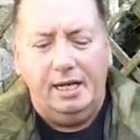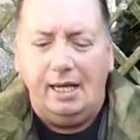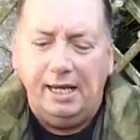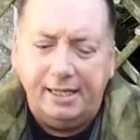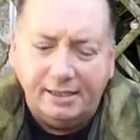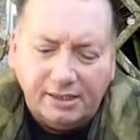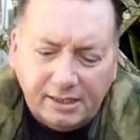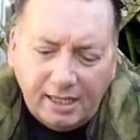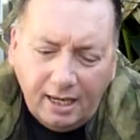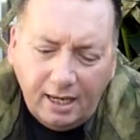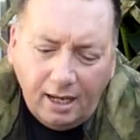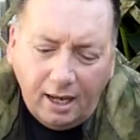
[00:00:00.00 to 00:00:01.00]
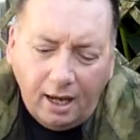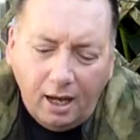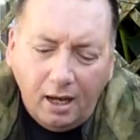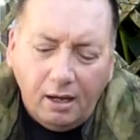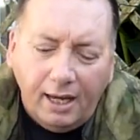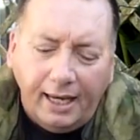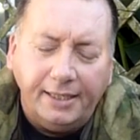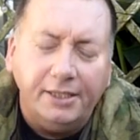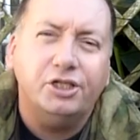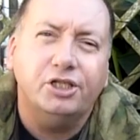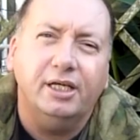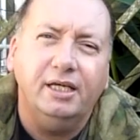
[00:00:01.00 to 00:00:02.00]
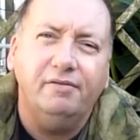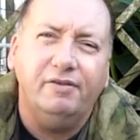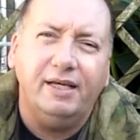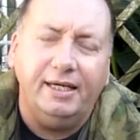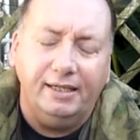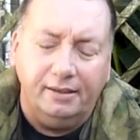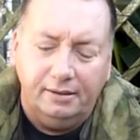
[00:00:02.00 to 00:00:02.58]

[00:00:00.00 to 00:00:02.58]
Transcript: It's RHDV